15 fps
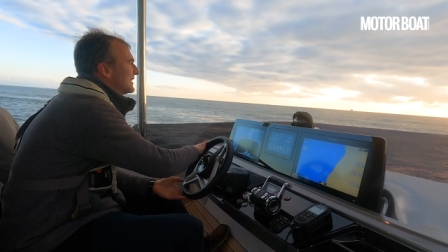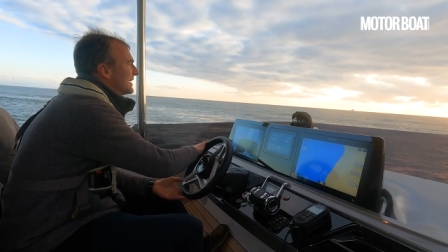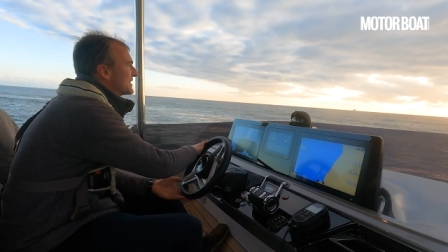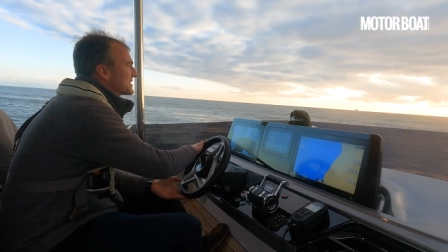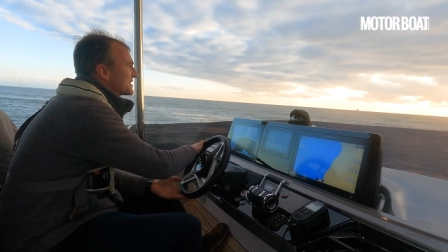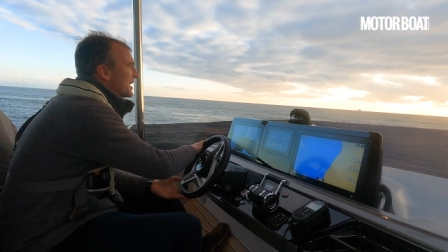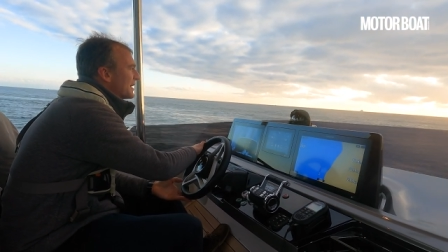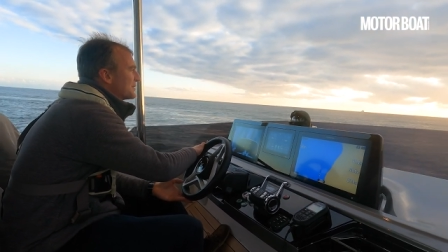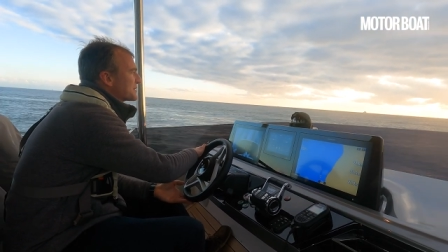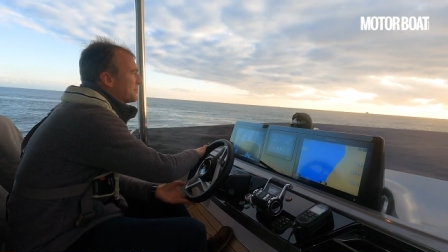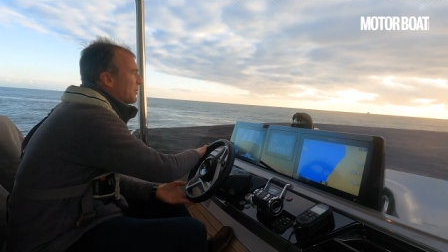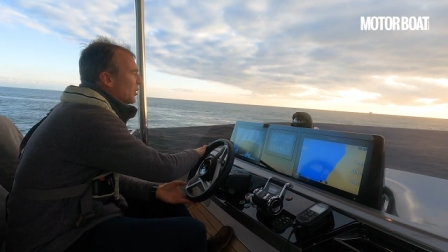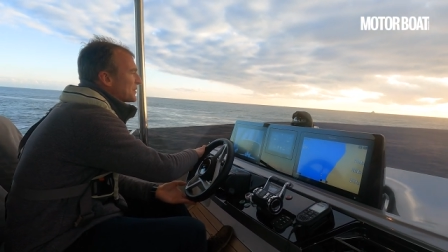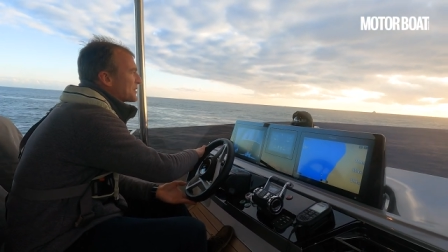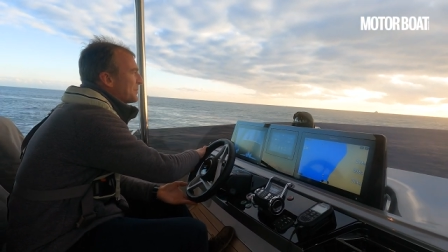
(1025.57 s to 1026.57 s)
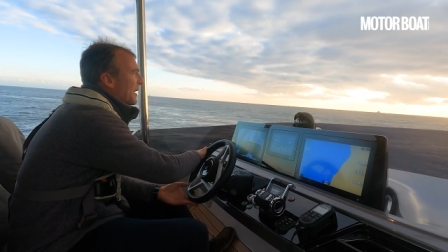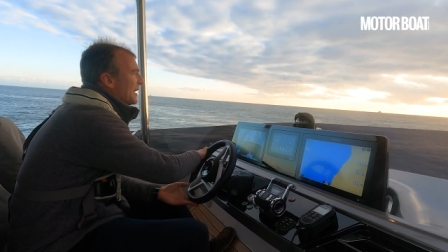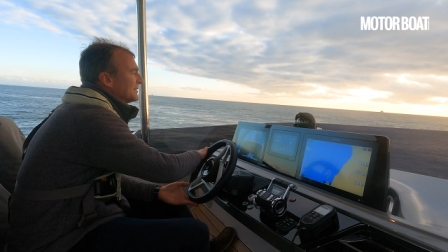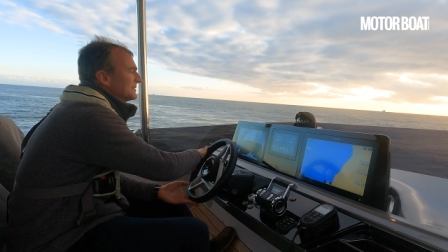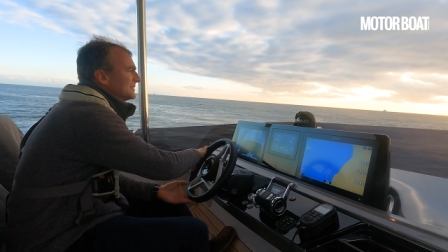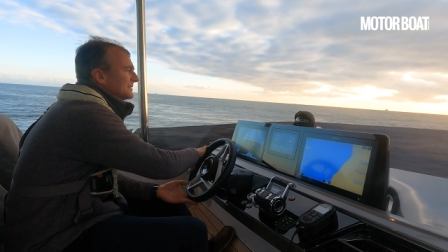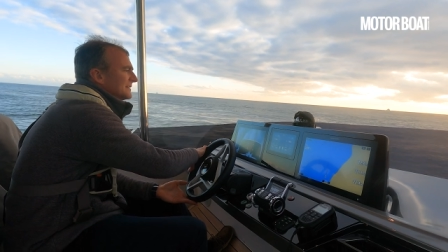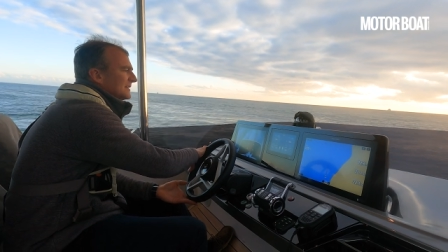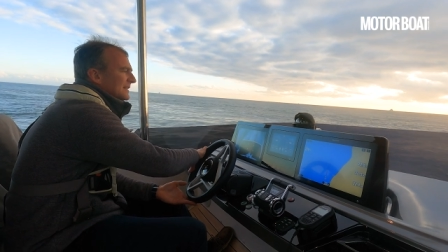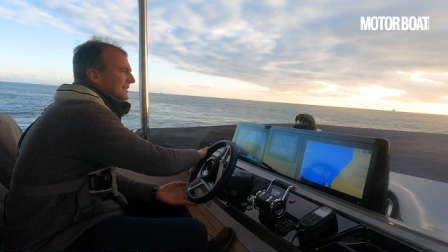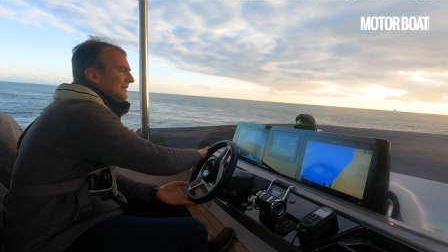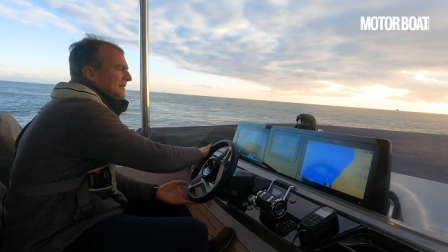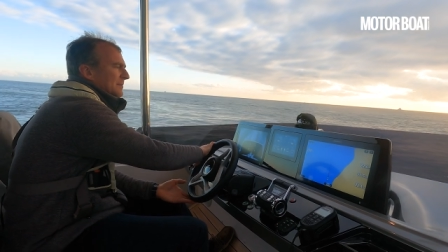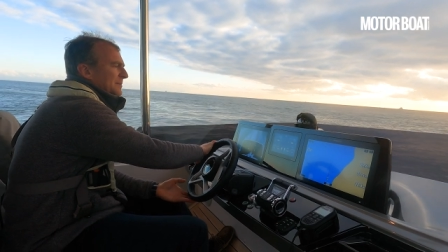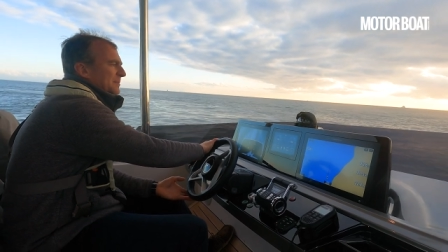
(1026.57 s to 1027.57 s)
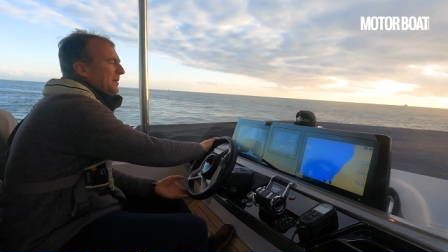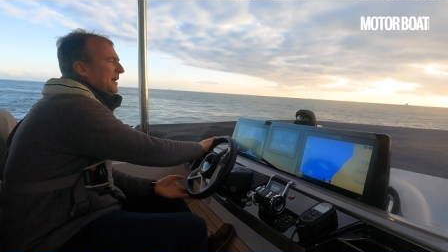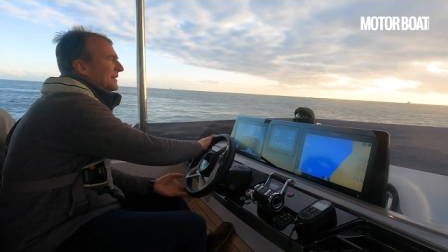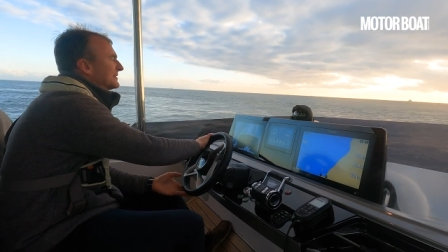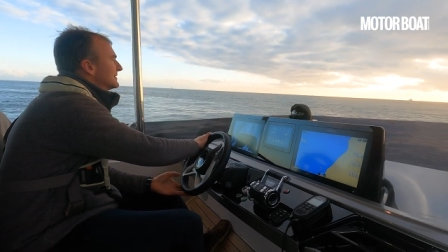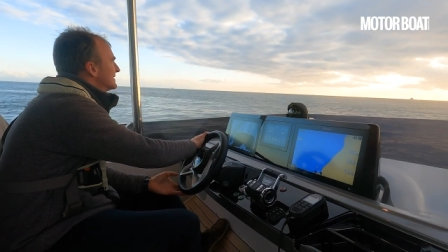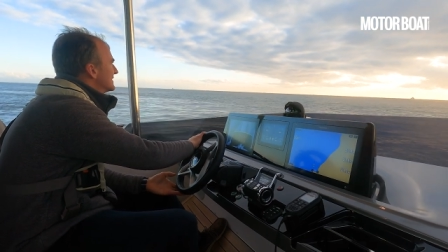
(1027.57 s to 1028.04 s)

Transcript: It's no sports boat, but